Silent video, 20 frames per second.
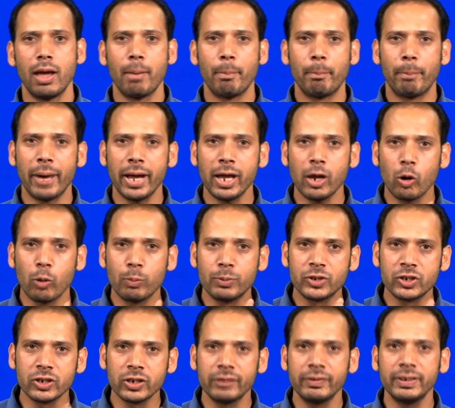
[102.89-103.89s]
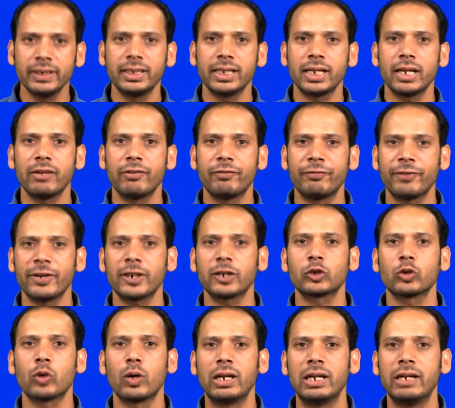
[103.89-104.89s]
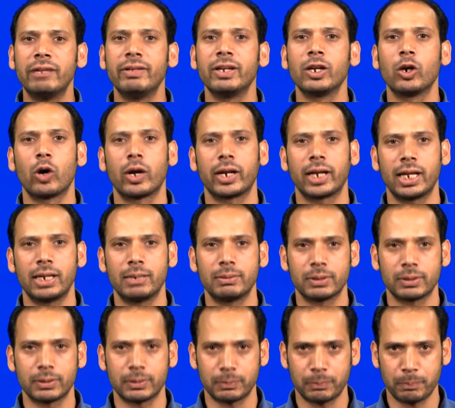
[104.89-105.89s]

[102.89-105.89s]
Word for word: by observing their effects on living organisms.